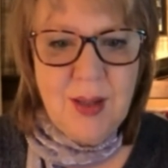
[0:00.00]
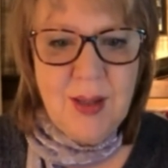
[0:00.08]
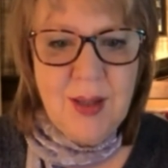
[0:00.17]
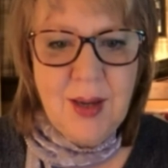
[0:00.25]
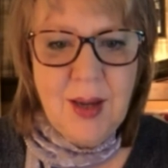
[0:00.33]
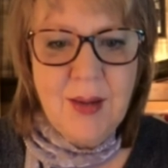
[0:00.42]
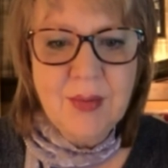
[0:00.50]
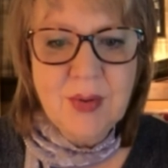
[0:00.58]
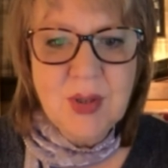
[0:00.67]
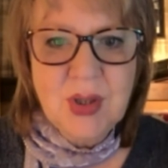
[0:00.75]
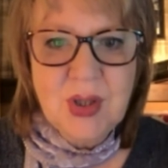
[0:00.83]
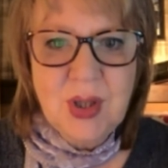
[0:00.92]
and I
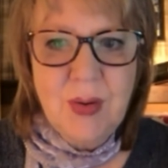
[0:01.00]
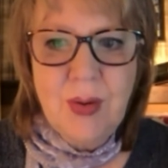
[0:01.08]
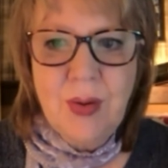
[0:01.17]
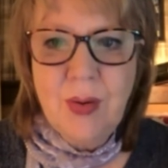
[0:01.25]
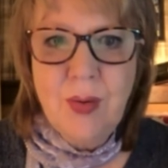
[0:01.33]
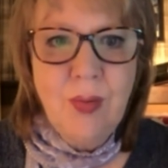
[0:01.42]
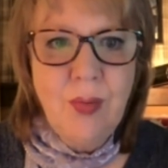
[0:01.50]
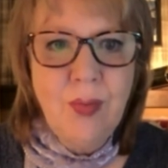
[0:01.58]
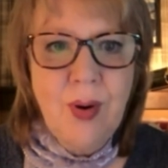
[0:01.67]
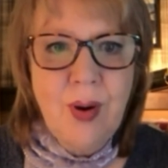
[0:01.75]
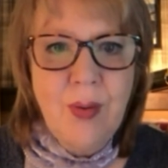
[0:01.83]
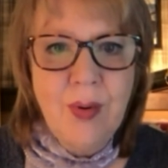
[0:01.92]
will show you
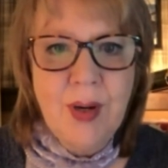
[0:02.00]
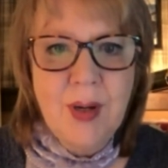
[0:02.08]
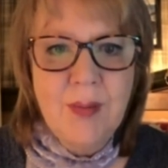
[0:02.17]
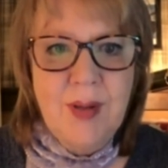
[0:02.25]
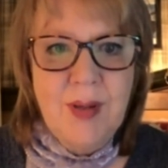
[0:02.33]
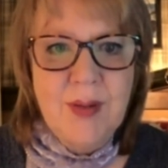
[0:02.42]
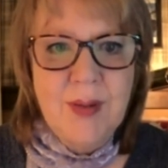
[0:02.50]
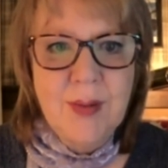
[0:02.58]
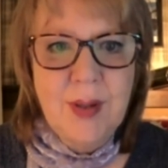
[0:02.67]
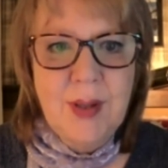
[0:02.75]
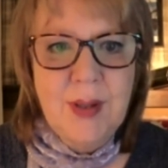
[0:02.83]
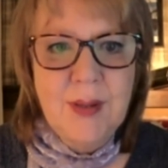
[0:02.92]
what we're going to be
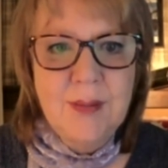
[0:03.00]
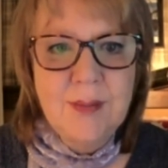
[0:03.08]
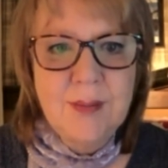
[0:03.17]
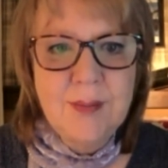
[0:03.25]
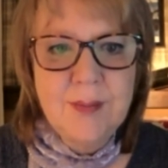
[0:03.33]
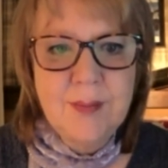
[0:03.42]
doing.